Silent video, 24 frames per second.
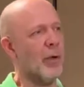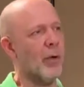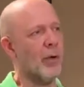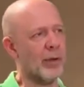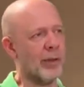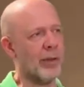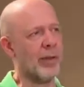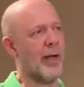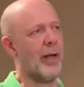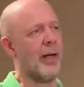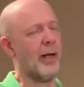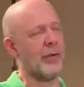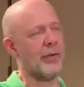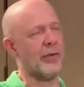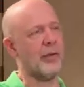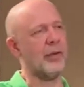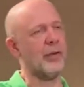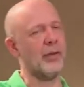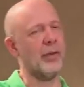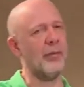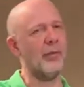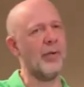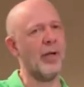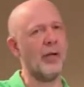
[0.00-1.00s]
on character
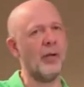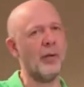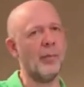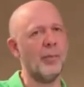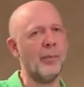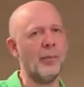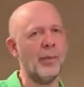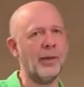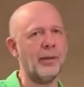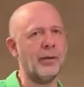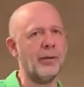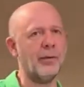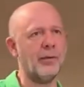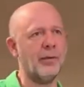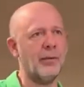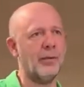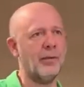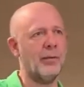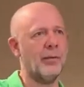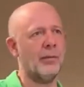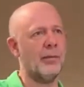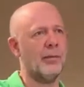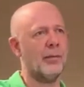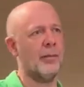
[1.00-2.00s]
development,
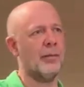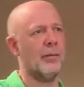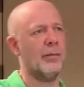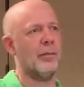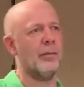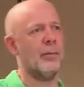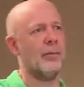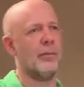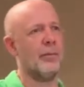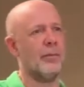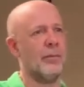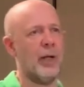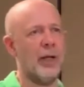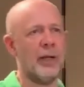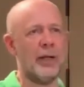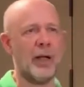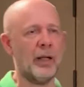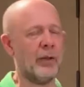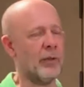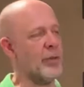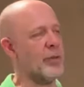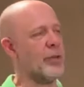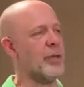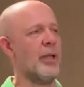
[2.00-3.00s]
and I
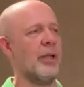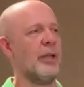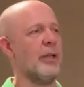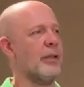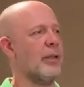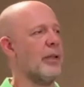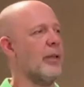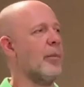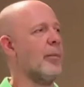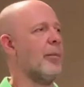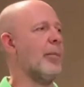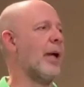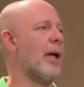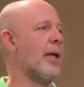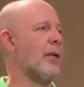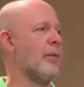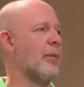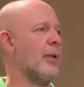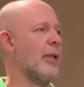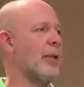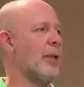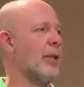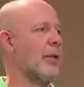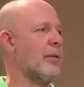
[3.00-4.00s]
don't see anything bad
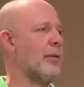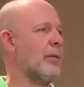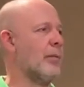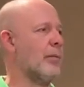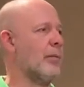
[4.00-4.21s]
with it.